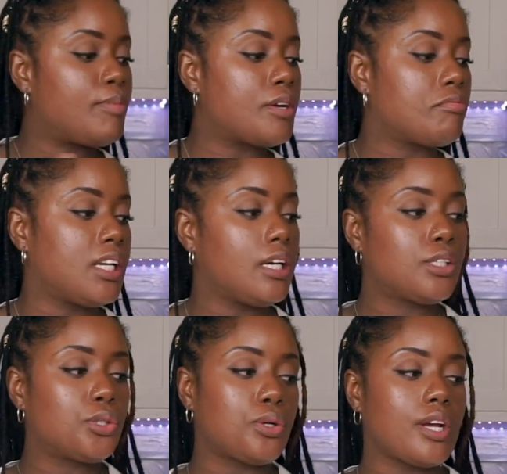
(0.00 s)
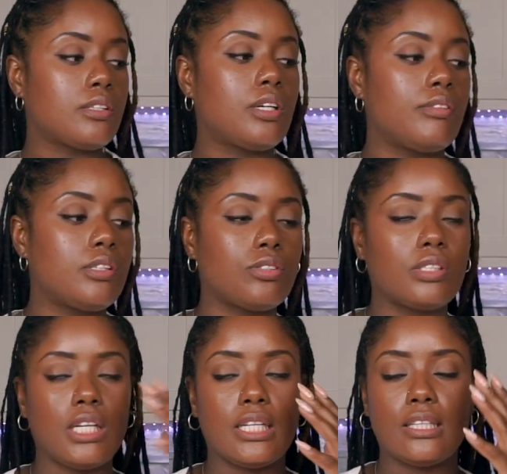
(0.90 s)
been really enjoying sorrel
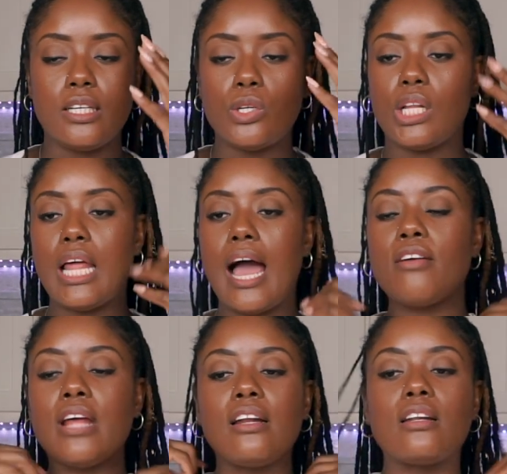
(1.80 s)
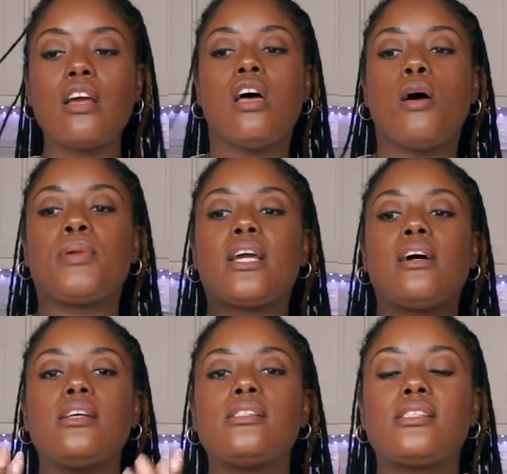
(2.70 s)
juice lately, y'all. And
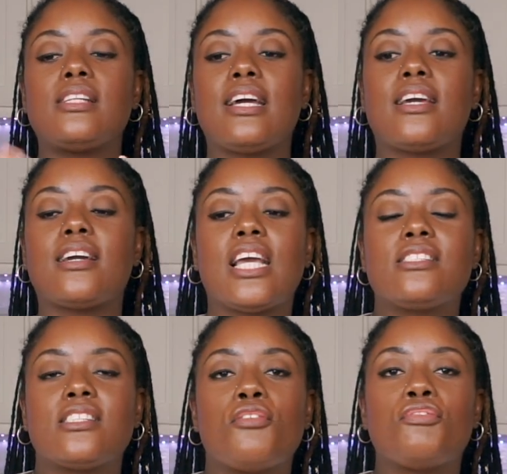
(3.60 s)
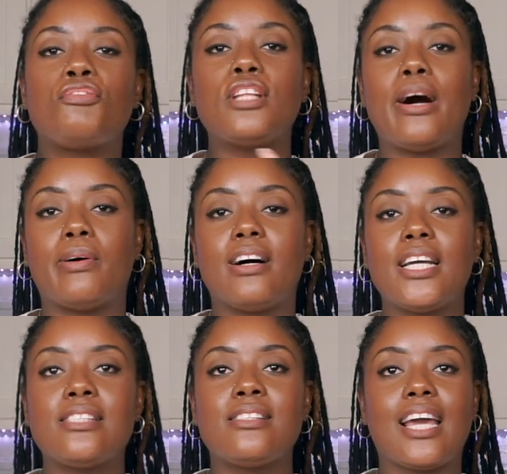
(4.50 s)
because like it's a flower,
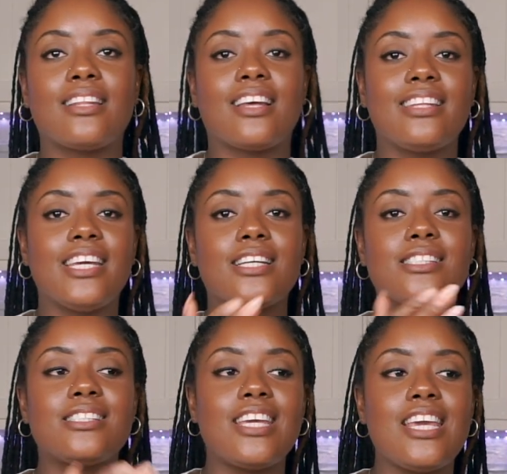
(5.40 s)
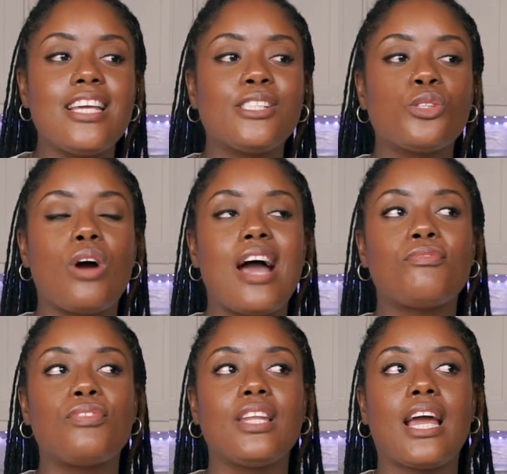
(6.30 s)
it's technically a tea. So I
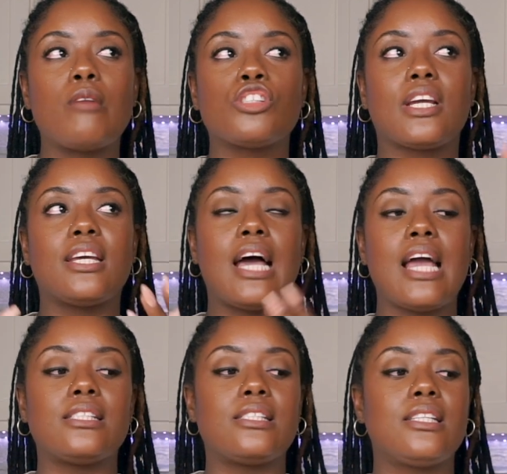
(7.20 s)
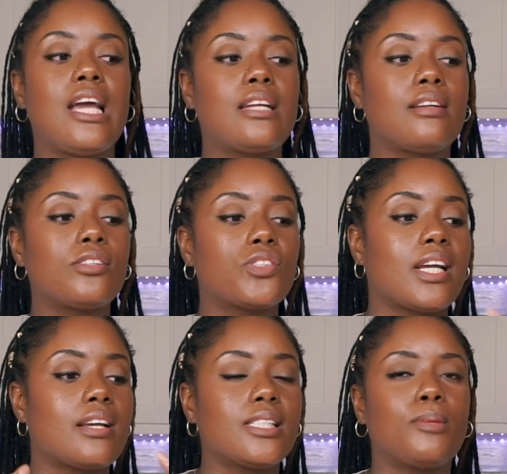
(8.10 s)
feel like I'm drinking iced tea and not
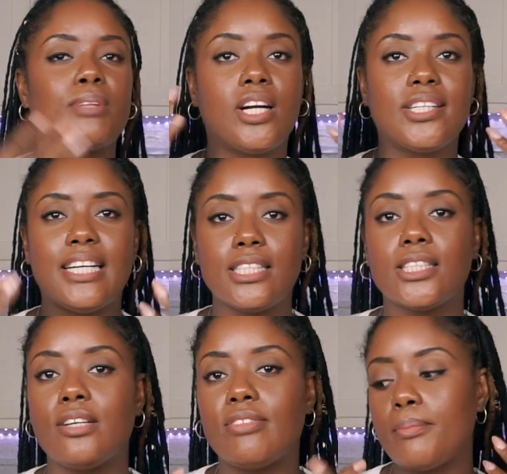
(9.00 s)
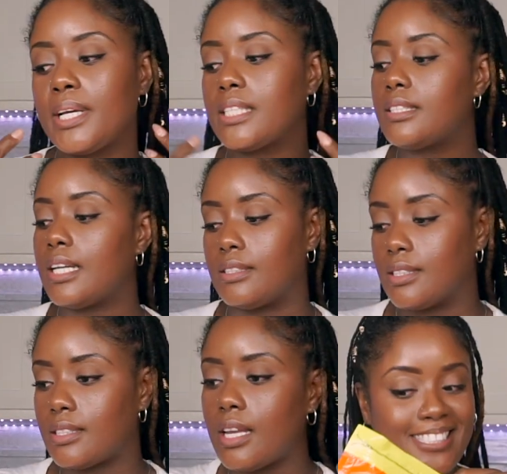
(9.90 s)
drinking something unhealthy, if that makes
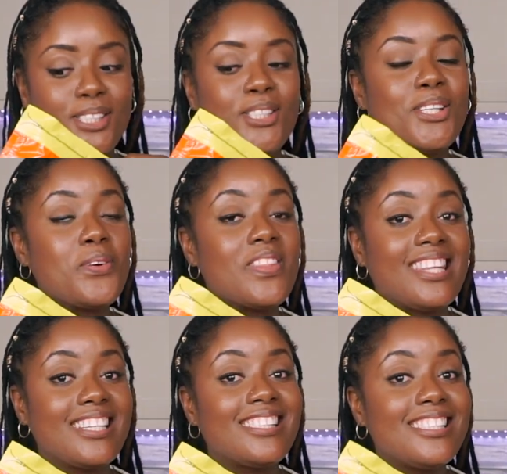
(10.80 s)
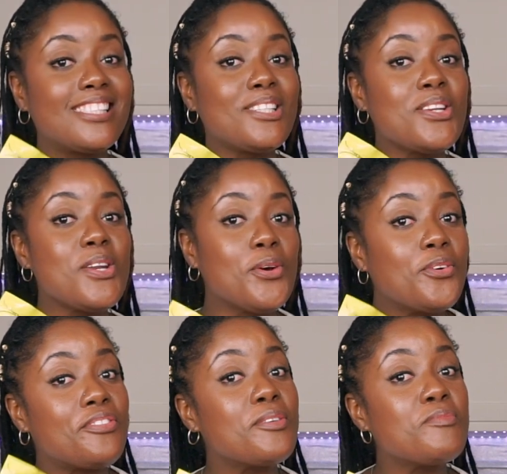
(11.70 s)
sense. So this is new
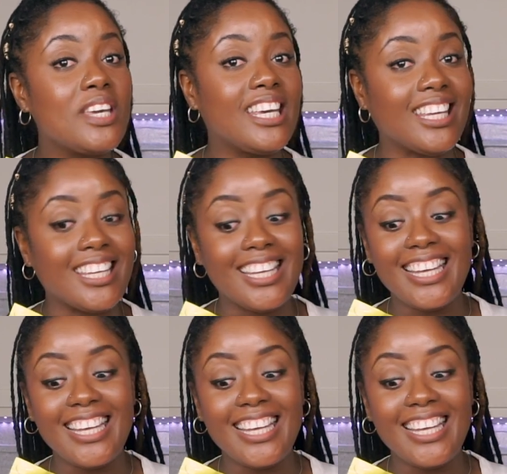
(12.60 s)
for me.